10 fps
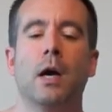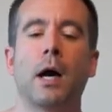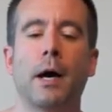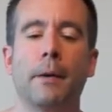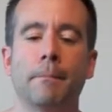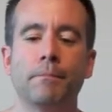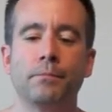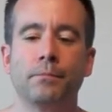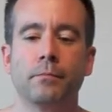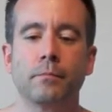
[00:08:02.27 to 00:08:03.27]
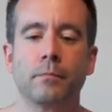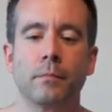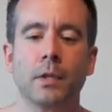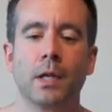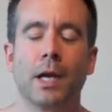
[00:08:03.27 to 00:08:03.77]
Um,
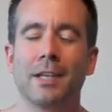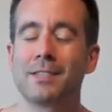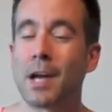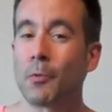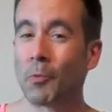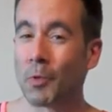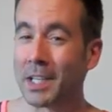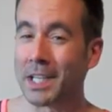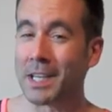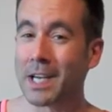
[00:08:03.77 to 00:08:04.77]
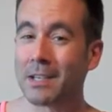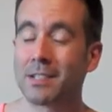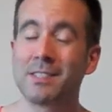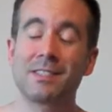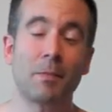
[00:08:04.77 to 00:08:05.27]
and it's not really that,
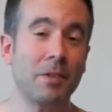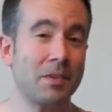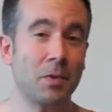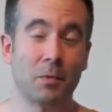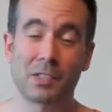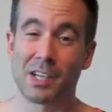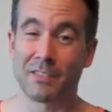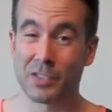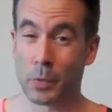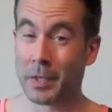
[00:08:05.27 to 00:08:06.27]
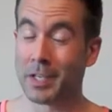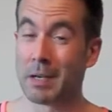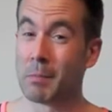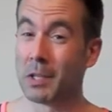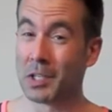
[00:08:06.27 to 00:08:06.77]
because some of the humor is kind of stupid, and
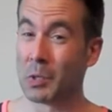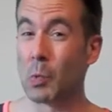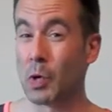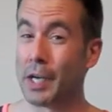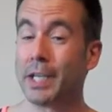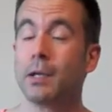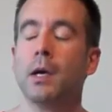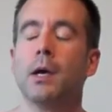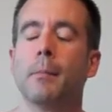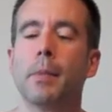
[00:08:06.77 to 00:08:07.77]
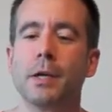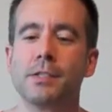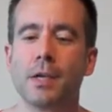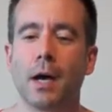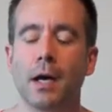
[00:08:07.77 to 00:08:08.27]
I'm a little worried. But
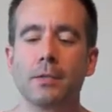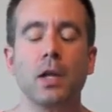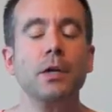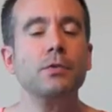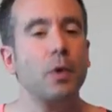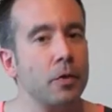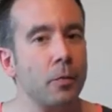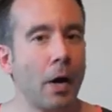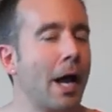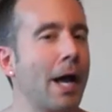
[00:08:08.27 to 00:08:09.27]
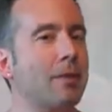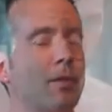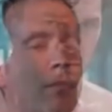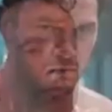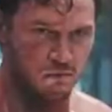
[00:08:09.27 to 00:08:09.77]
uh, as long as Chris Pratt has
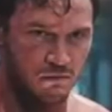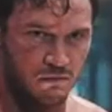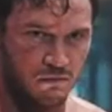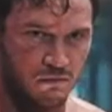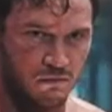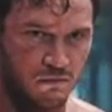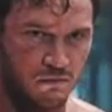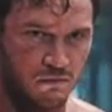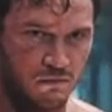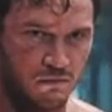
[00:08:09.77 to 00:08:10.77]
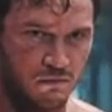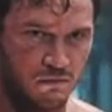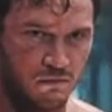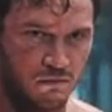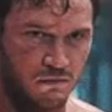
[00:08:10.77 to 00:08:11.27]
enough shirtless scenes, it should be worth
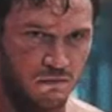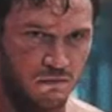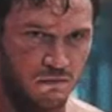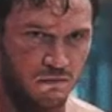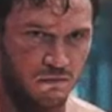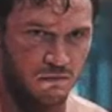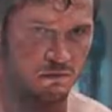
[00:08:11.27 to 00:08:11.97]
the price of admission.